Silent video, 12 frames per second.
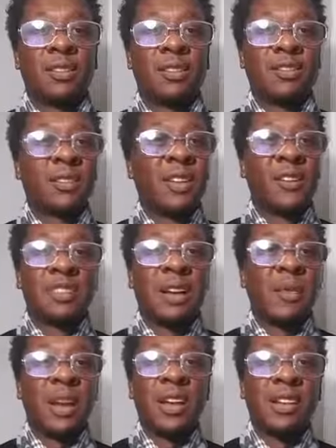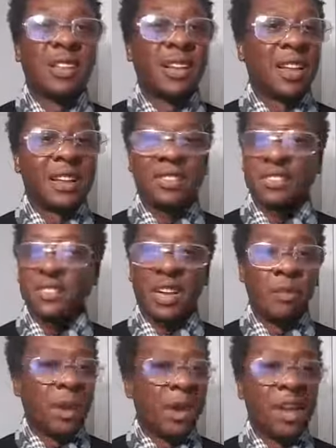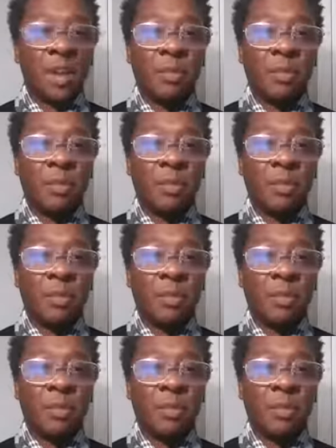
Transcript: So every time I hear that, I just shake my head.